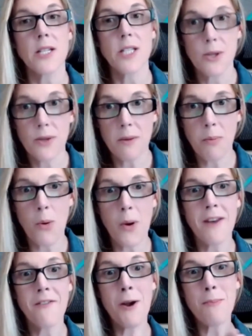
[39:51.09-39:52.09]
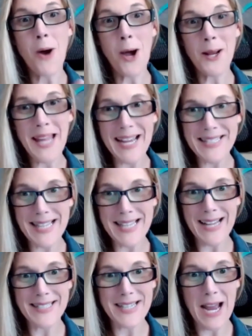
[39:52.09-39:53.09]
To the point of our podcast
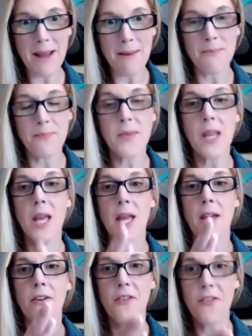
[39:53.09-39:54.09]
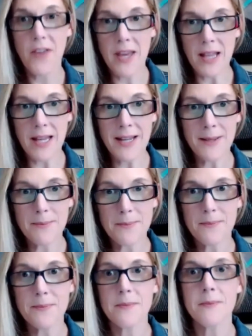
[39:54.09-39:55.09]
last time feel it,
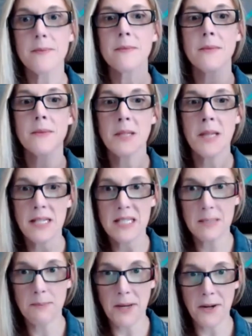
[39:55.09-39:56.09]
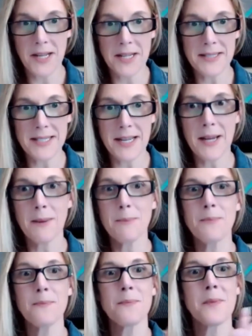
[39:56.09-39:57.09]
experience it,
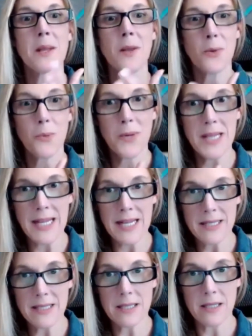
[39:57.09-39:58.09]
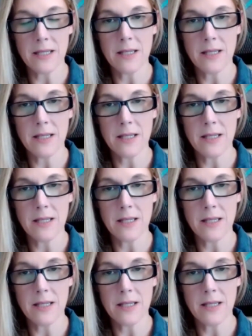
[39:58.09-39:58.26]
release.